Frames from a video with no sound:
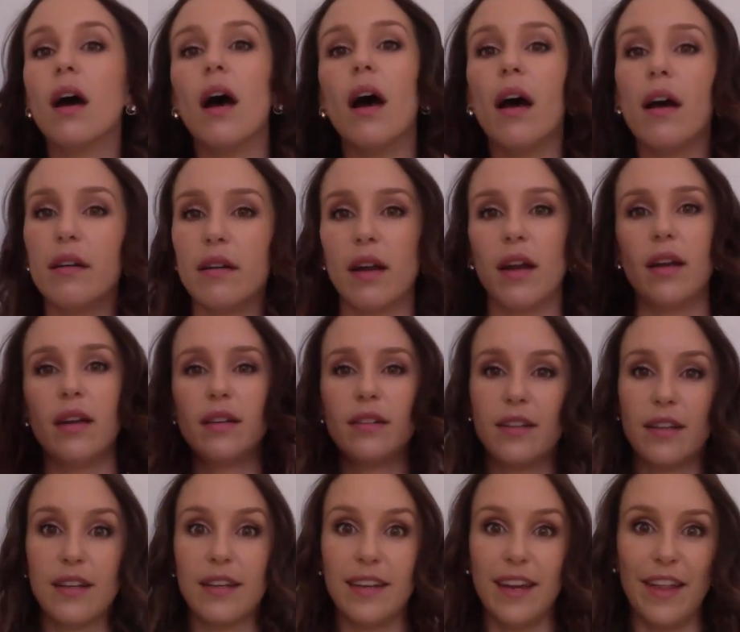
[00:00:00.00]
Alright,
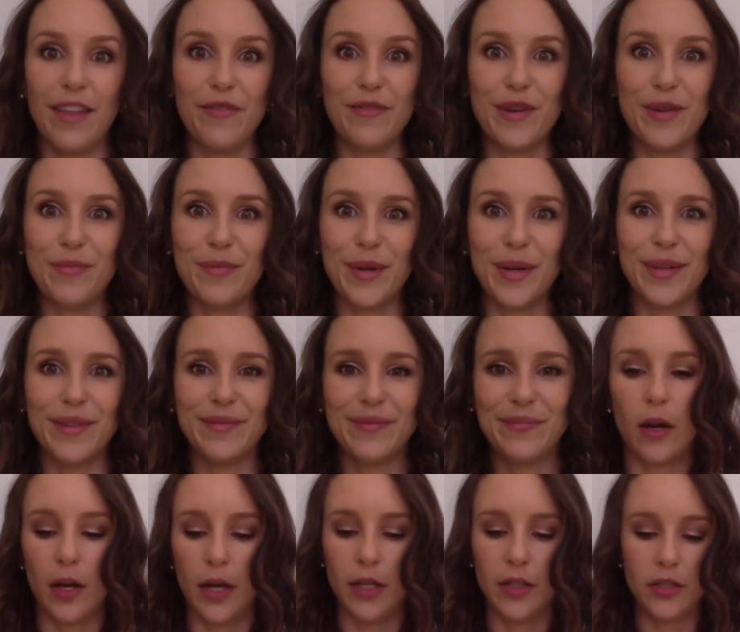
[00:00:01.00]
now the fun part.
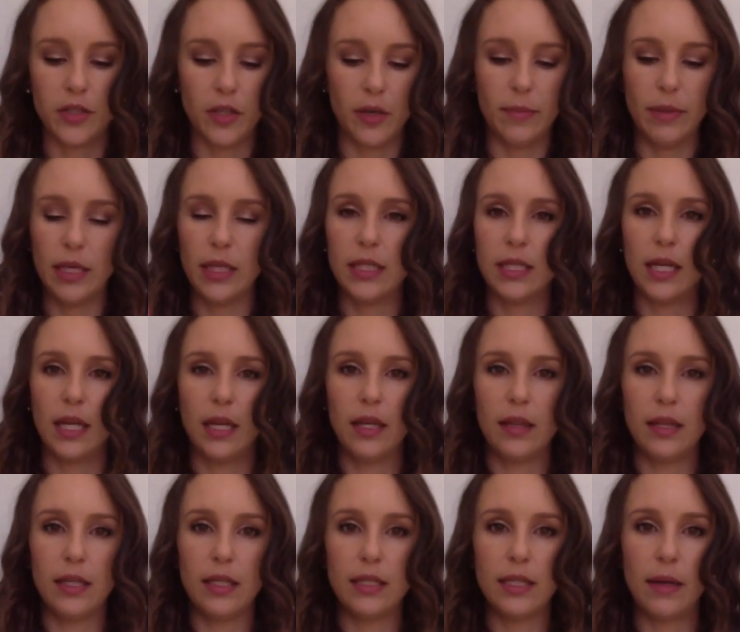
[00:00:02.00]
Alright, so I'm going to take
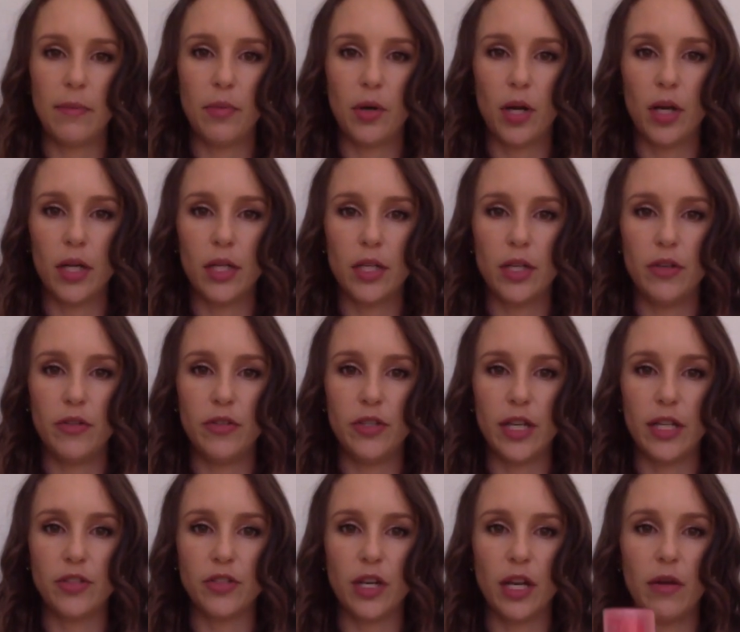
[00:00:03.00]
the same product I used
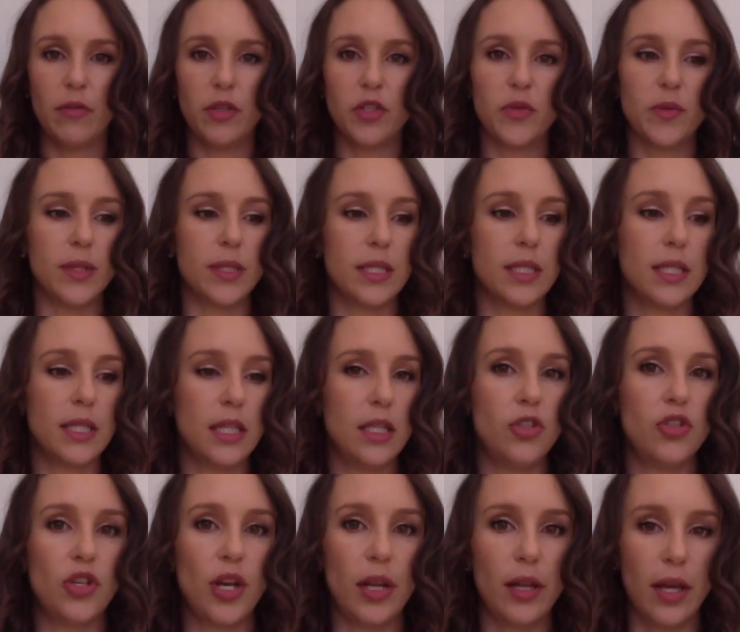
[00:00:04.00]
yesterday, which was the
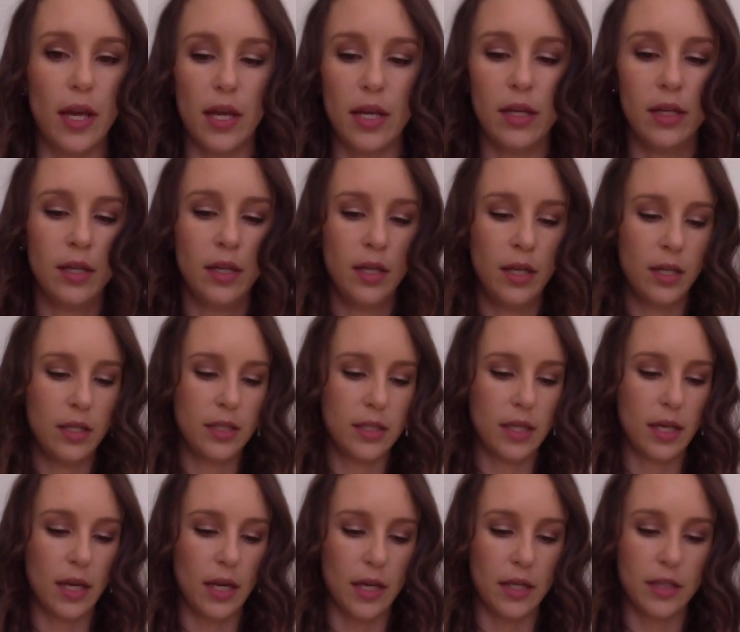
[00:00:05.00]
Gelée, to
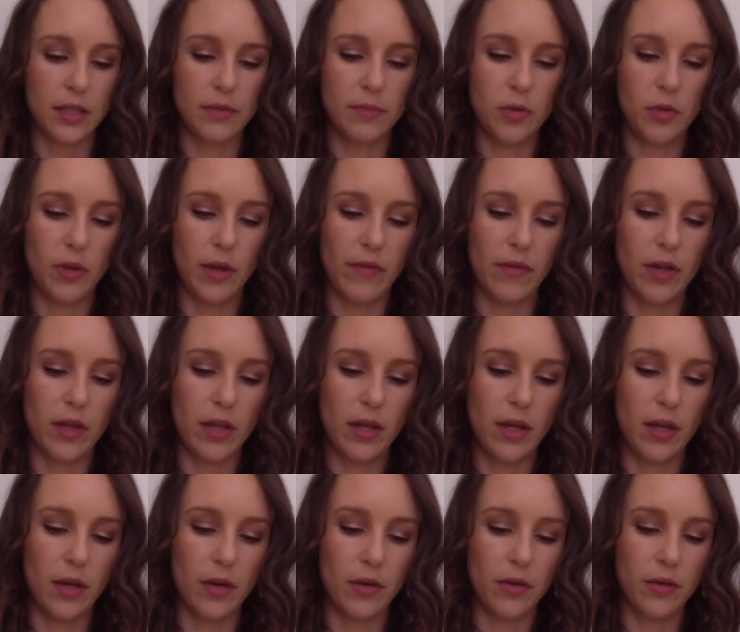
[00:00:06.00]
kind of smooth everything
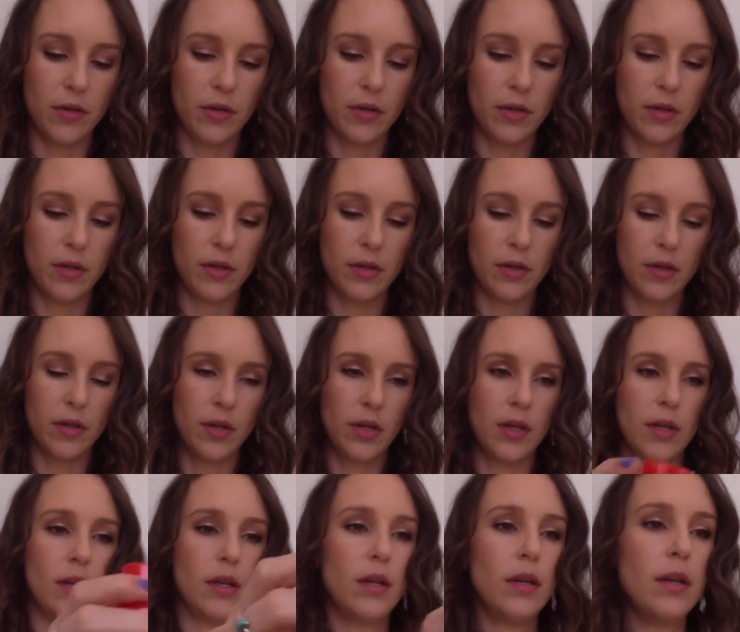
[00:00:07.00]
out.
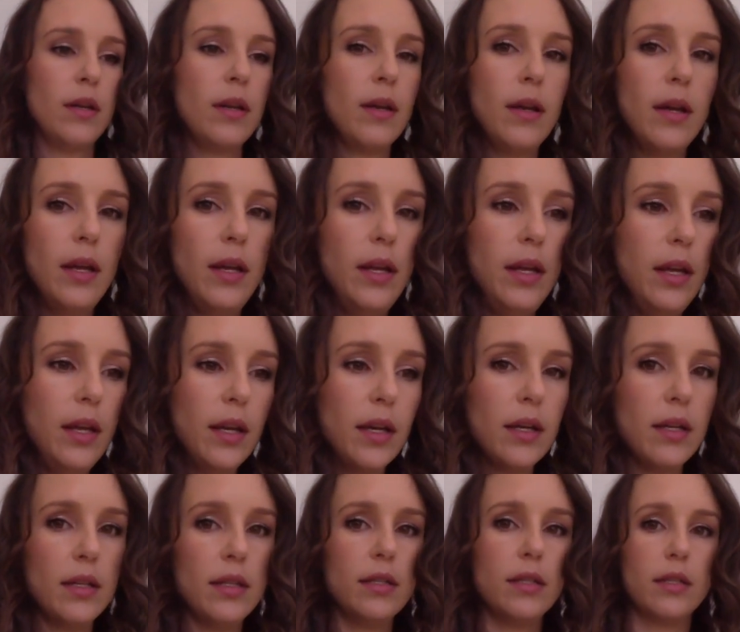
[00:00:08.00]

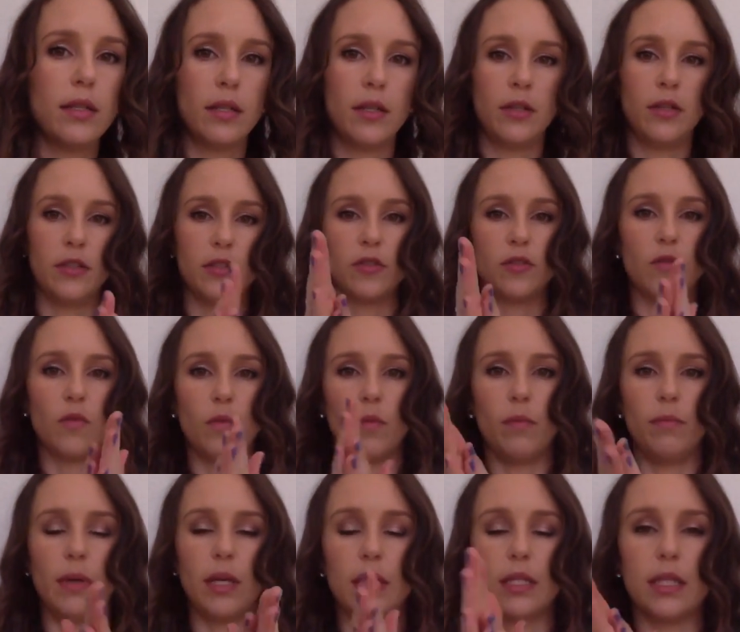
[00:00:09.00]
And you just
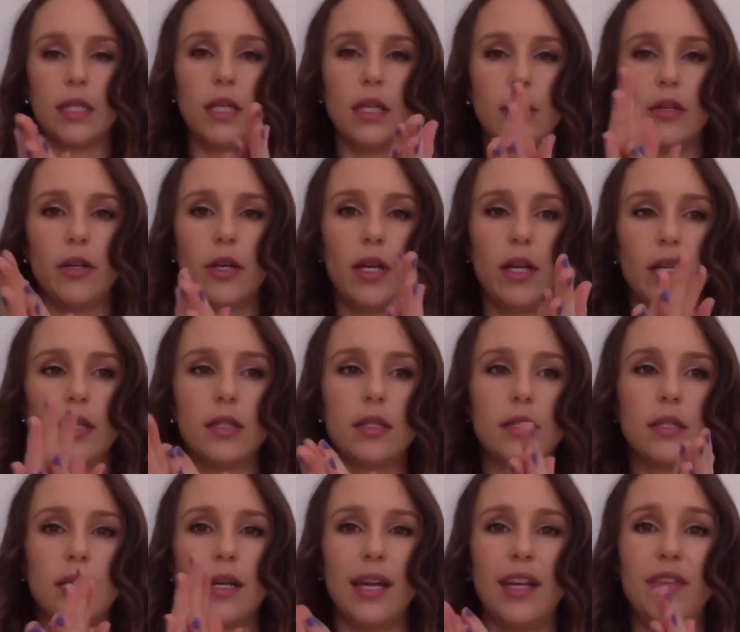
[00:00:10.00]
mix it in your
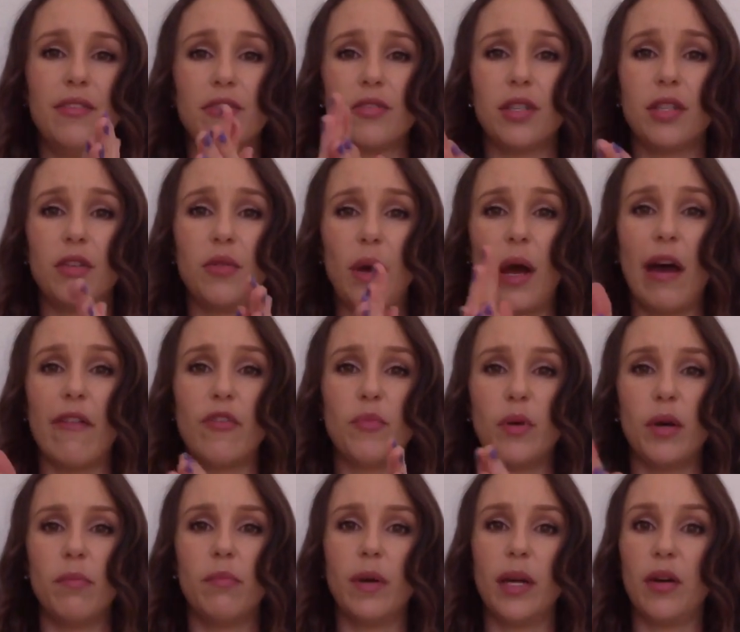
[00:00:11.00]
hands. I usually do half a
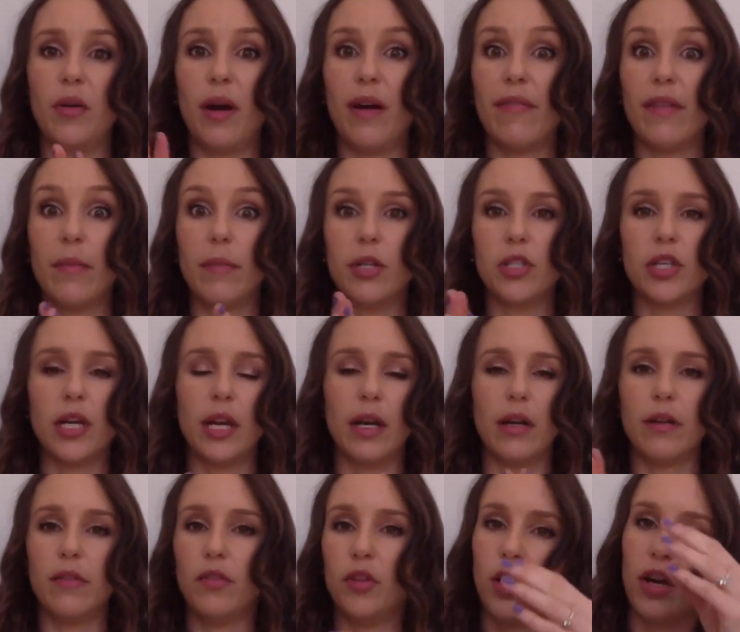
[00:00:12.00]
pump. I don't have that much hair.
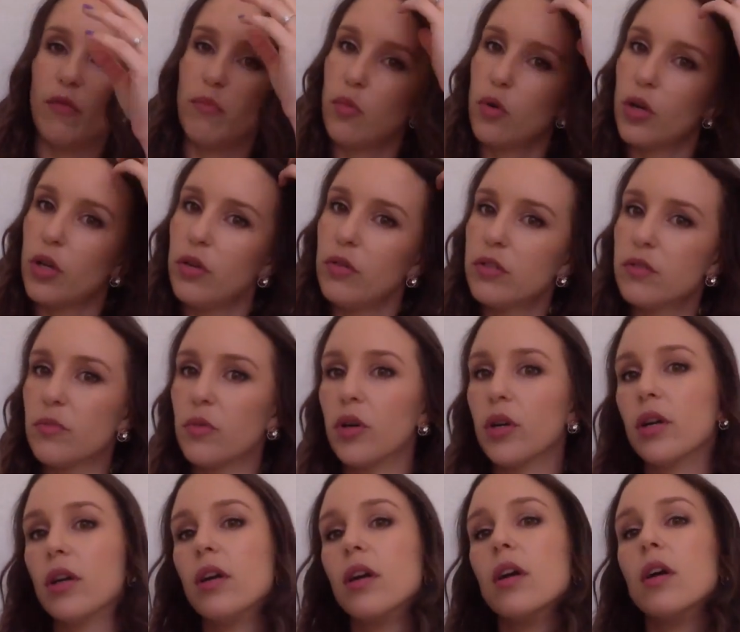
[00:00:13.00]
If you have more, use more.
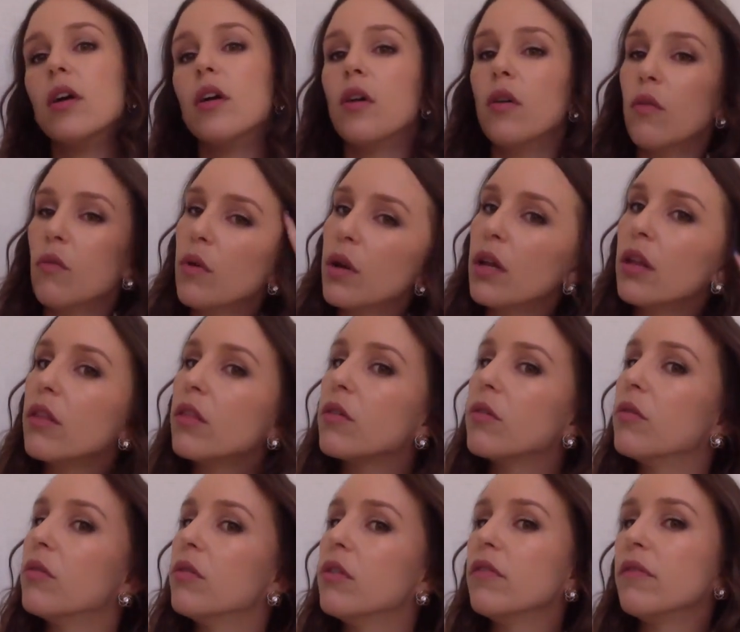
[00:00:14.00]
Run it
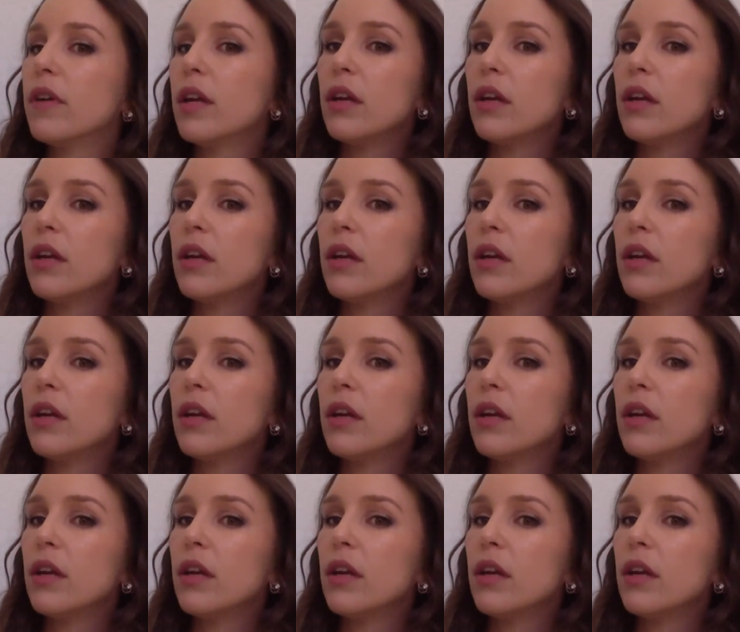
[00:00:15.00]
through